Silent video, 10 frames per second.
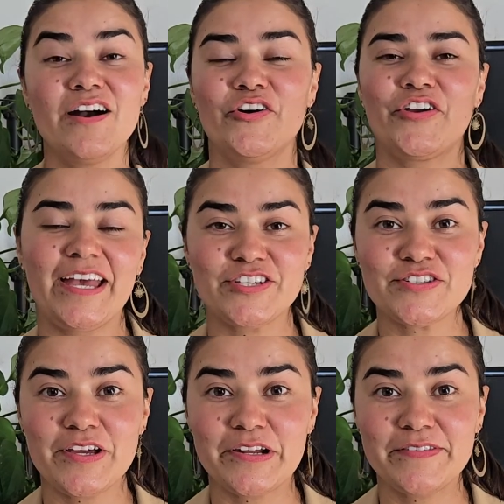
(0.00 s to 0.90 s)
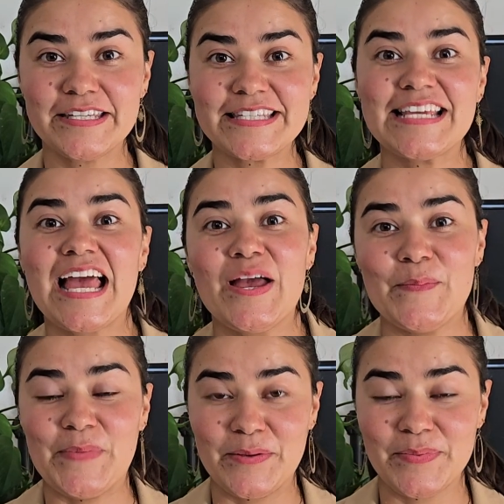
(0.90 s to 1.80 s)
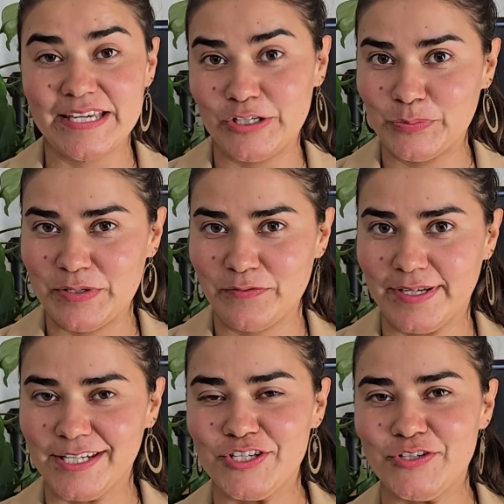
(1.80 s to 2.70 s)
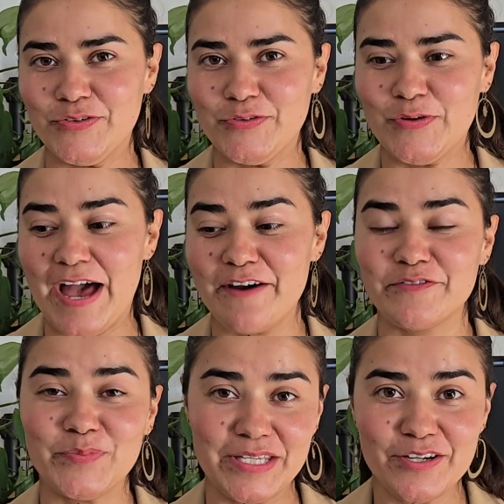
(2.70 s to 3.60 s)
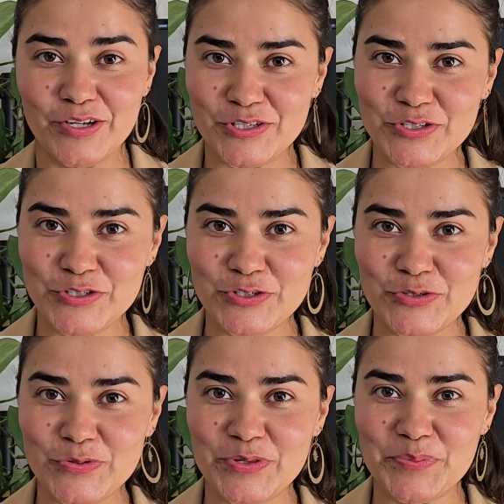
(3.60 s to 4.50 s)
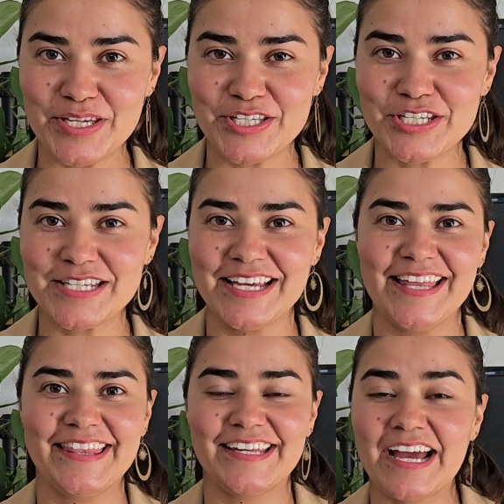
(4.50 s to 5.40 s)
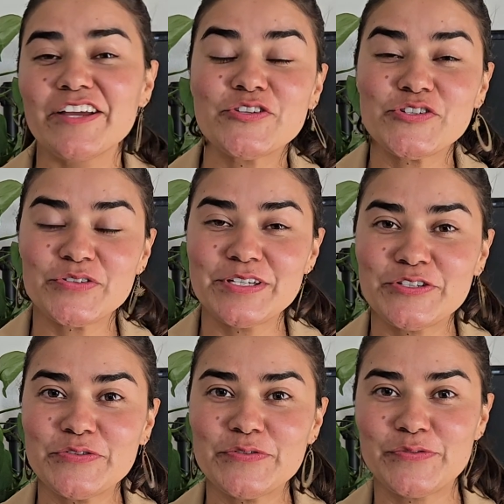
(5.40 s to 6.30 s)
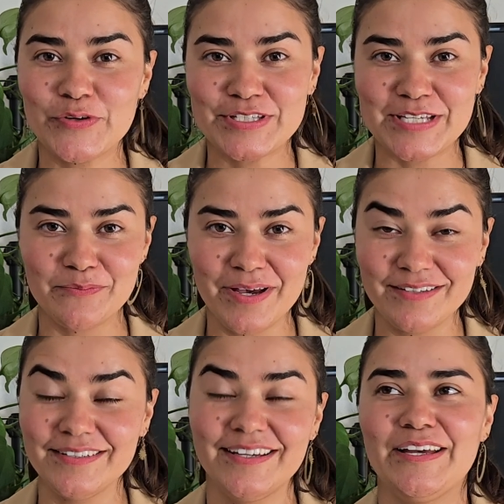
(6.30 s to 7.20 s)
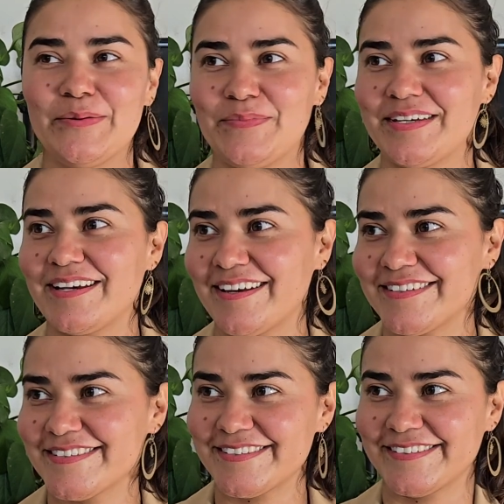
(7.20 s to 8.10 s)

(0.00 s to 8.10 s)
Okay, I just thought of this. Maybe it'll be fun to have me also do the pitch that I usually do for SunMud, because